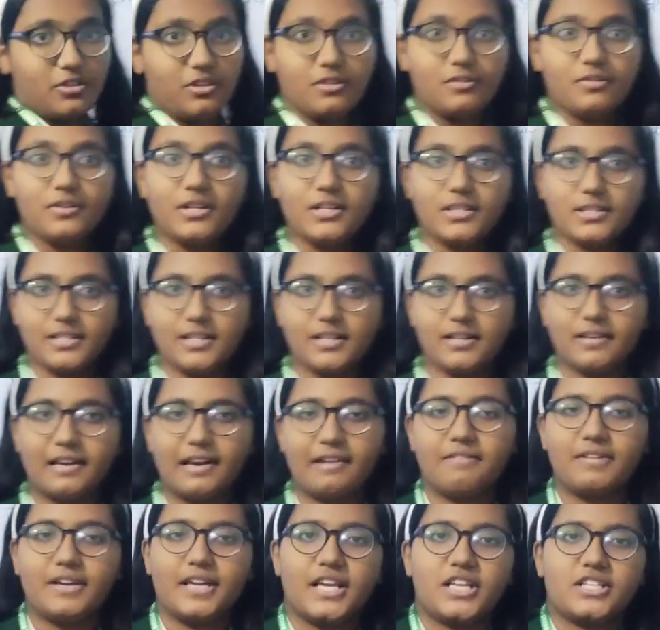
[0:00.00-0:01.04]
is universal
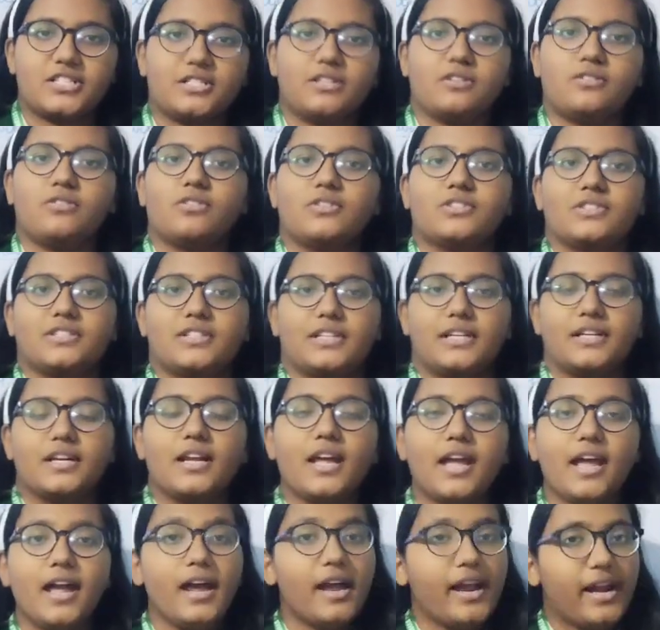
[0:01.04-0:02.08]
gravitational constant.
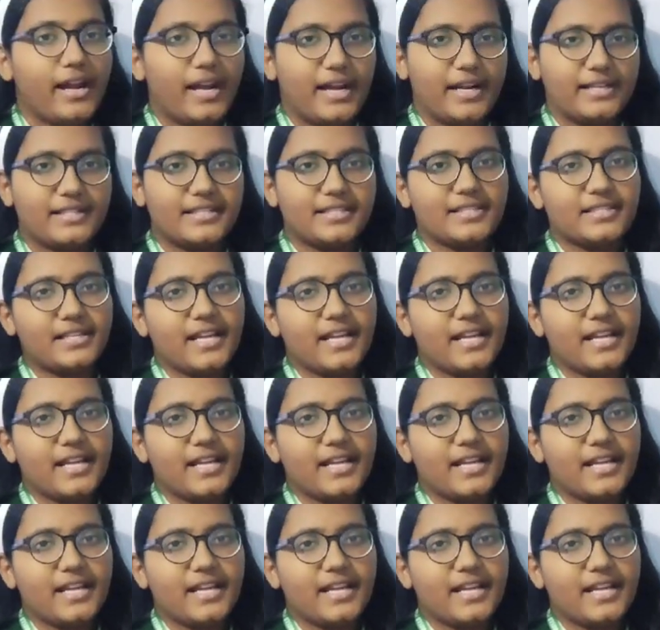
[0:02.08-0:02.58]
It